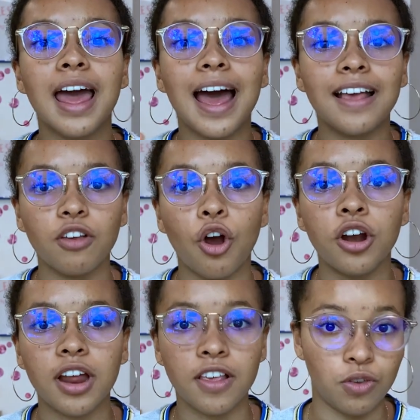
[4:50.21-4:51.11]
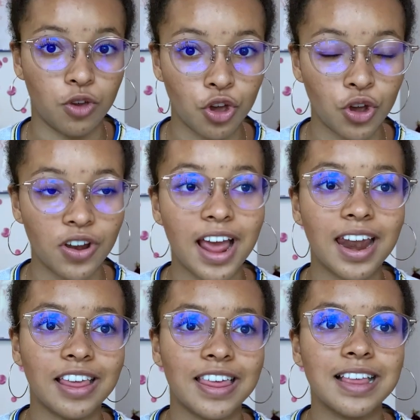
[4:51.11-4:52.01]
as hard as you could, and
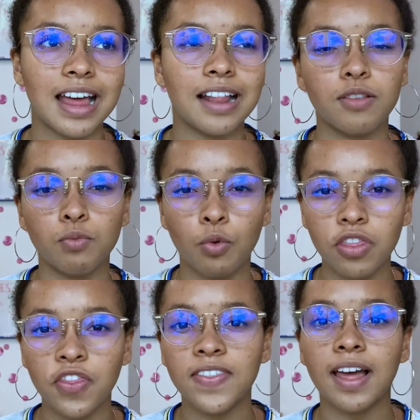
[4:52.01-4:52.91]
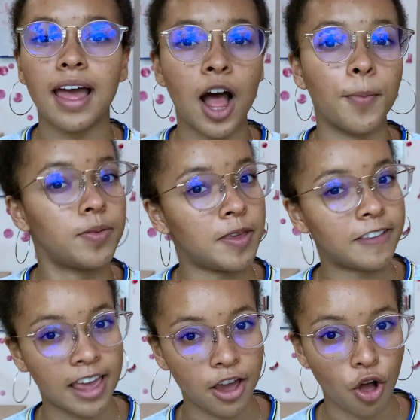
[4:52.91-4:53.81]
I think that's one thing that helped me
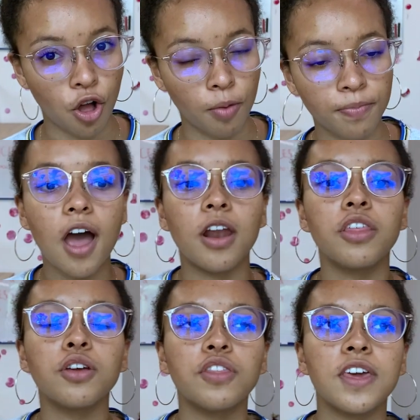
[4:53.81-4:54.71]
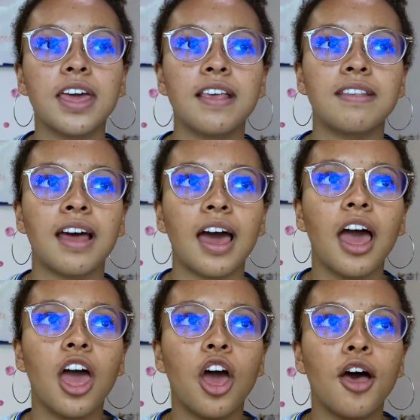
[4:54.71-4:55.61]
stay calm. Another thing is that
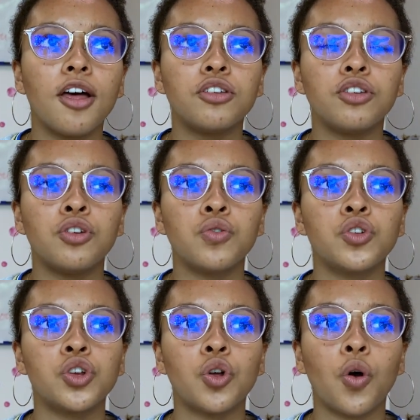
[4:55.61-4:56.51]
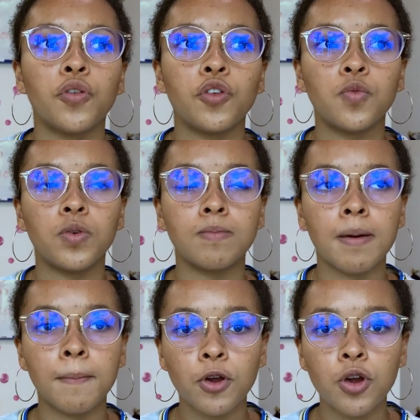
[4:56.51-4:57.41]
you should also
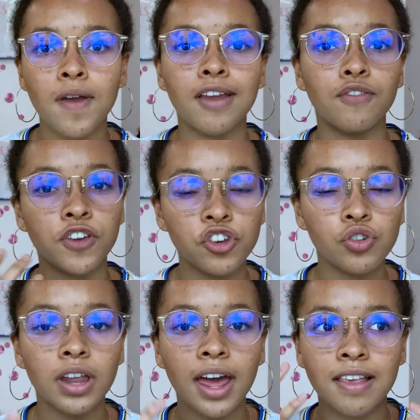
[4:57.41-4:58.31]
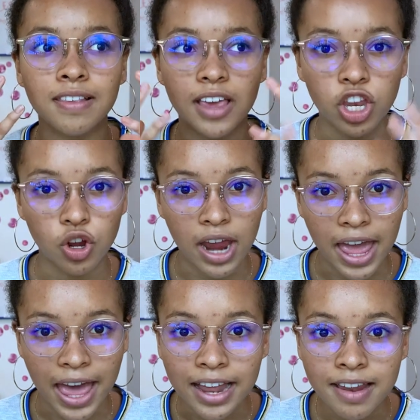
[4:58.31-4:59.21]
remember and visualize in your
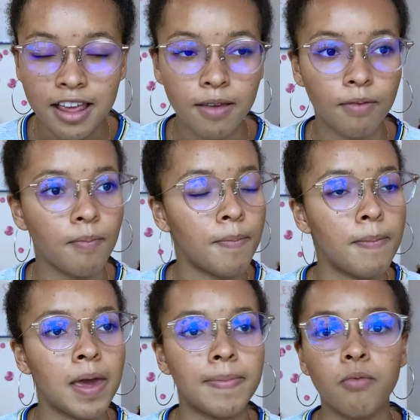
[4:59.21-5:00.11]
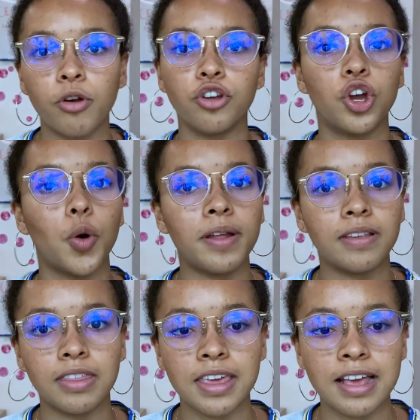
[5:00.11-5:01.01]
head maybe when you're going to
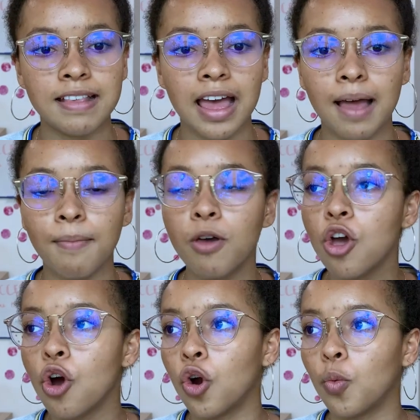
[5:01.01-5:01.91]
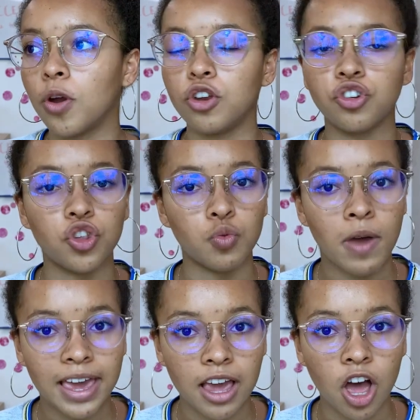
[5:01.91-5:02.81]
the exam, or when you're just
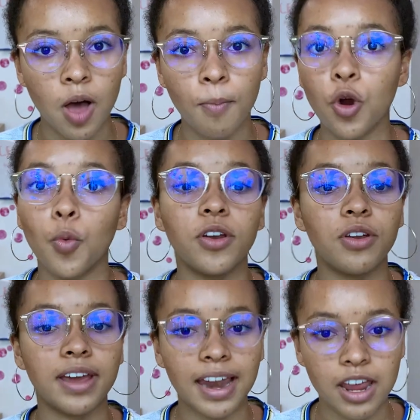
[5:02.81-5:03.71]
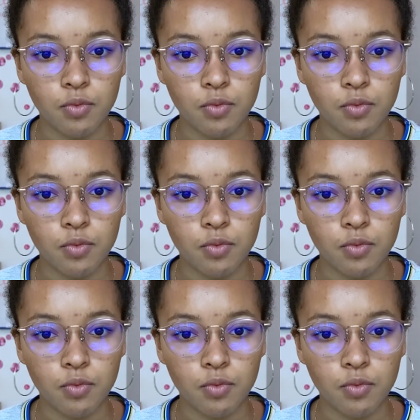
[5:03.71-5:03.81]
waking up, or when you're getting